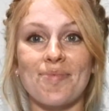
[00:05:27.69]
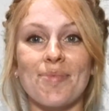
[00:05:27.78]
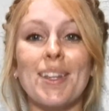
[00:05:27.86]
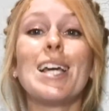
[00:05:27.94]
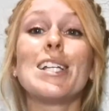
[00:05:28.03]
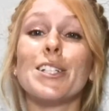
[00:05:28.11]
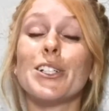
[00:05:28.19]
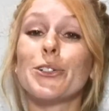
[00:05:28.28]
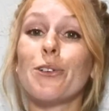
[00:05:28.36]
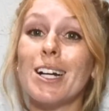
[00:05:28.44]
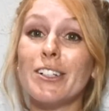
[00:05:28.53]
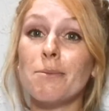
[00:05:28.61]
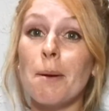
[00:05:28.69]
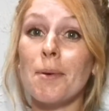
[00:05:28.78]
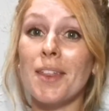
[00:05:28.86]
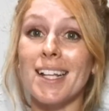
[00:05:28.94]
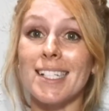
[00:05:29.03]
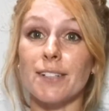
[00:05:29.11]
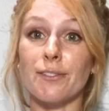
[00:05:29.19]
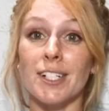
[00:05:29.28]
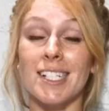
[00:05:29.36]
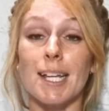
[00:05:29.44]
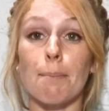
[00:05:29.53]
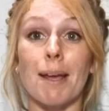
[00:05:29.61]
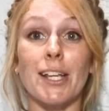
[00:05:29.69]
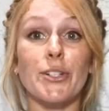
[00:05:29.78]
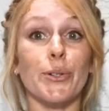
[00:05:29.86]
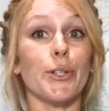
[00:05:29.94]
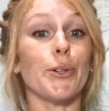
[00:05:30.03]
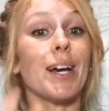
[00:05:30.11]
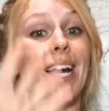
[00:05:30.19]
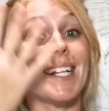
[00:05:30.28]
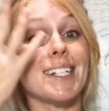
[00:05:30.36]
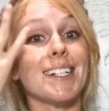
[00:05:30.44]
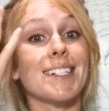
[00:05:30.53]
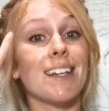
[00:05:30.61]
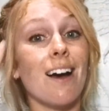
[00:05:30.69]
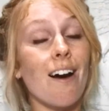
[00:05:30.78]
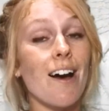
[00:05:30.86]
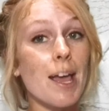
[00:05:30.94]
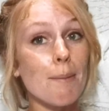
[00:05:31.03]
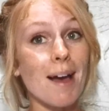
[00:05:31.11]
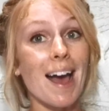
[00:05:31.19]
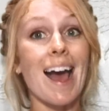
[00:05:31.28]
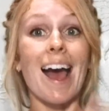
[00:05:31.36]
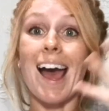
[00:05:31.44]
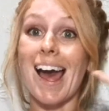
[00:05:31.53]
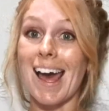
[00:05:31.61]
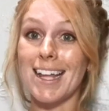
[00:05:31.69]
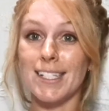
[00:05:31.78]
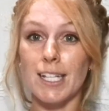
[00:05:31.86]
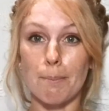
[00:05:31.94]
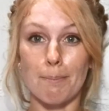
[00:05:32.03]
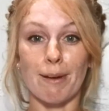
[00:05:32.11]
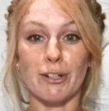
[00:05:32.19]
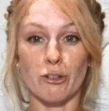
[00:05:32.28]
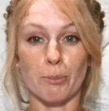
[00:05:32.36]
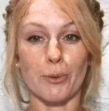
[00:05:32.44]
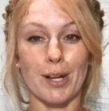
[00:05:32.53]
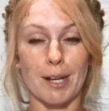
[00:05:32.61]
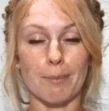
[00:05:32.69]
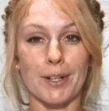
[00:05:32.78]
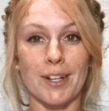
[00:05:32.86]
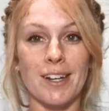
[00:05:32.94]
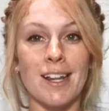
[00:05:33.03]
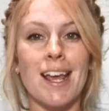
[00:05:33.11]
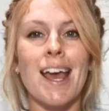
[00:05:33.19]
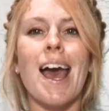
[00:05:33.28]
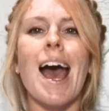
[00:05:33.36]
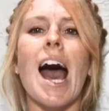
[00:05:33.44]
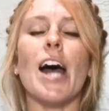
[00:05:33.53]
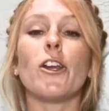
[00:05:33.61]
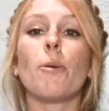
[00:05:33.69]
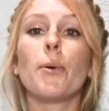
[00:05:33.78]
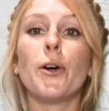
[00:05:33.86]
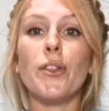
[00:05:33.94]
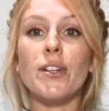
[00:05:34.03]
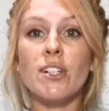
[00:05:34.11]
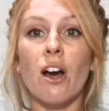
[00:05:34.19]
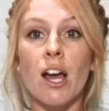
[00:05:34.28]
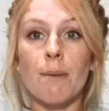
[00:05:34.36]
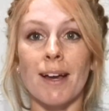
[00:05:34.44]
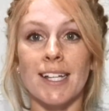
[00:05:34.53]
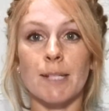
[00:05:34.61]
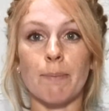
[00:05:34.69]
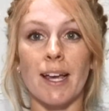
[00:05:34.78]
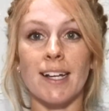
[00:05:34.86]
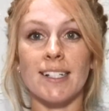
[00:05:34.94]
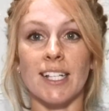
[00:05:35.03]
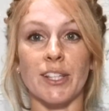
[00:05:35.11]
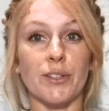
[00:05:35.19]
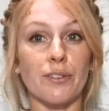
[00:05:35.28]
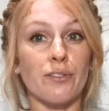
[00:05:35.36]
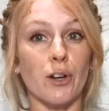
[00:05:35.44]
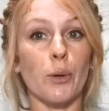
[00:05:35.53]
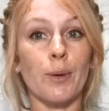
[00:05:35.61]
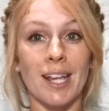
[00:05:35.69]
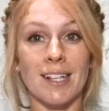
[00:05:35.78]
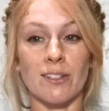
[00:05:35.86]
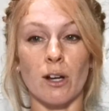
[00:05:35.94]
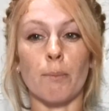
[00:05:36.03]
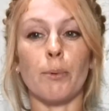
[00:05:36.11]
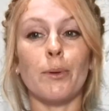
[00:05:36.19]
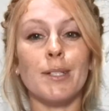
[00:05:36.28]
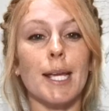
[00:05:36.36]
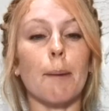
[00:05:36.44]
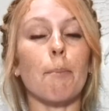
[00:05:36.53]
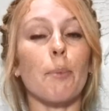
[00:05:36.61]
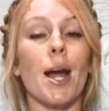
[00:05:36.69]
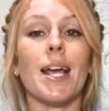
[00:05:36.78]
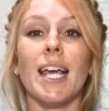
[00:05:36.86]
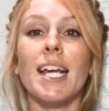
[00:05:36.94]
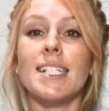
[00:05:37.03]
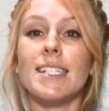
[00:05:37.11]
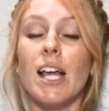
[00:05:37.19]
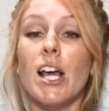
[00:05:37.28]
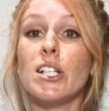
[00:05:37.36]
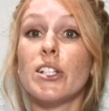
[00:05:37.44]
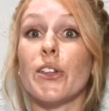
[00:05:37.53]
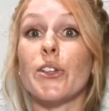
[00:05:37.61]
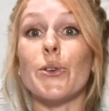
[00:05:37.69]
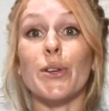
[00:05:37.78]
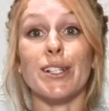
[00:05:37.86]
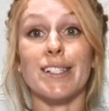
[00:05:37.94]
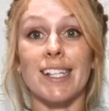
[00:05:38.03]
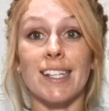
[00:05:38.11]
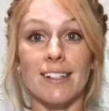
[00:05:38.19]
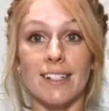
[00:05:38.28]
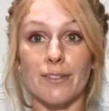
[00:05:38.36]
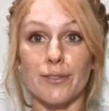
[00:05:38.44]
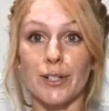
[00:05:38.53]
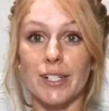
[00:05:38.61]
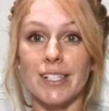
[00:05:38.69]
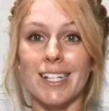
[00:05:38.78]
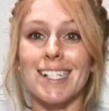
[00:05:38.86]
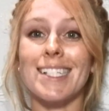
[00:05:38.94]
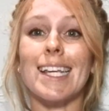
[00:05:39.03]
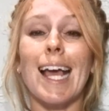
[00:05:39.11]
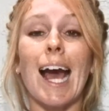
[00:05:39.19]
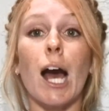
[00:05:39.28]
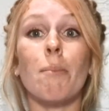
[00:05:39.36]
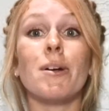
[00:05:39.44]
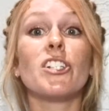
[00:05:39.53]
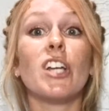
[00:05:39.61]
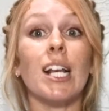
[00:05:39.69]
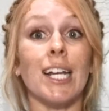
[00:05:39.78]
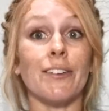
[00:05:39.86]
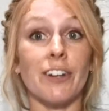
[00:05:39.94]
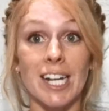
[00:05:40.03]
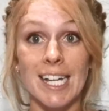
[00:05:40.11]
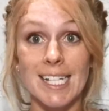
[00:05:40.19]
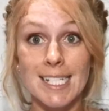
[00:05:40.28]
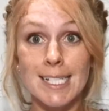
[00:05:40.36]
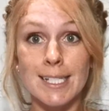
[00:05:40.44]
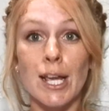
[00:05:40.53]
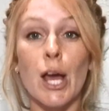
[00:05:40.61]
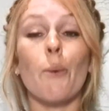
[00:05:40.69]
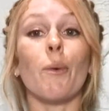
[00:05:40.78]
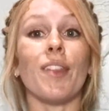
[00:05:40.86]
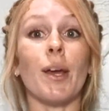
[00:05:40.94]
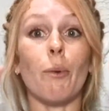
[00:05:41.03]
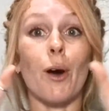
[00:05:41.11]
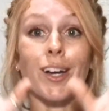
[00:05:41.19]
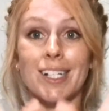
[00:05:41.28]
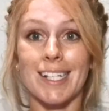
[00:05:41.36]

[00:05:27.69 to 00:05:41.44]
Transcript: So try to remember that difference and make sure you add a time and a measurable element. And I'll put the time aspects in the following examples in brackets so that you can see the difference and see how much clearer it is when they work